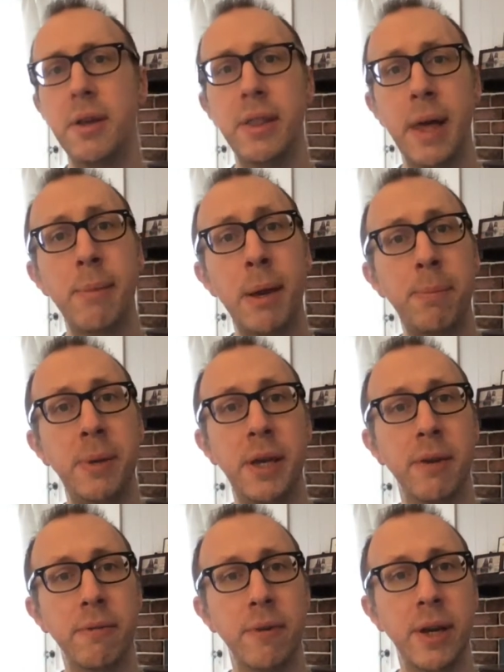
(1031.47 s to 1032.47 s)
That might be a
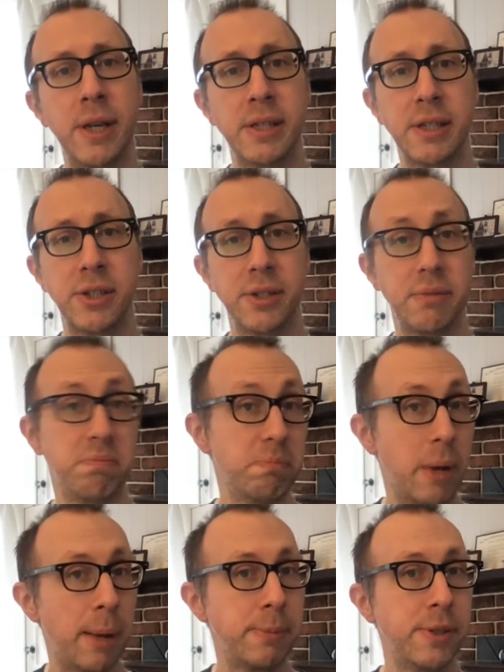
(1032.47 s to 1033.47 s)
phrase that just
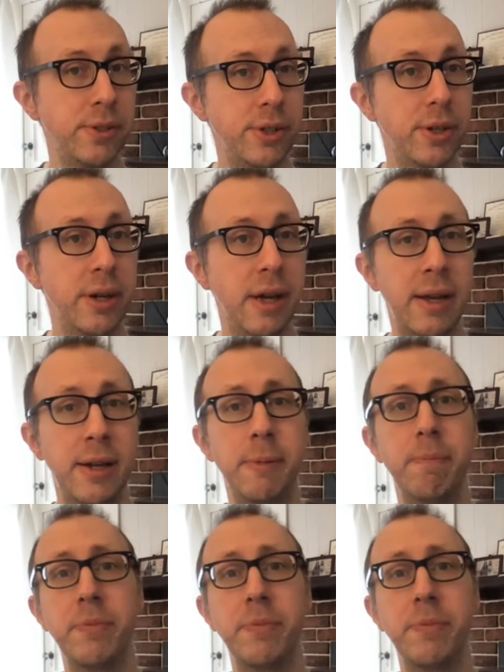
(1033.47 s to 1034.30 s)
pops into your head,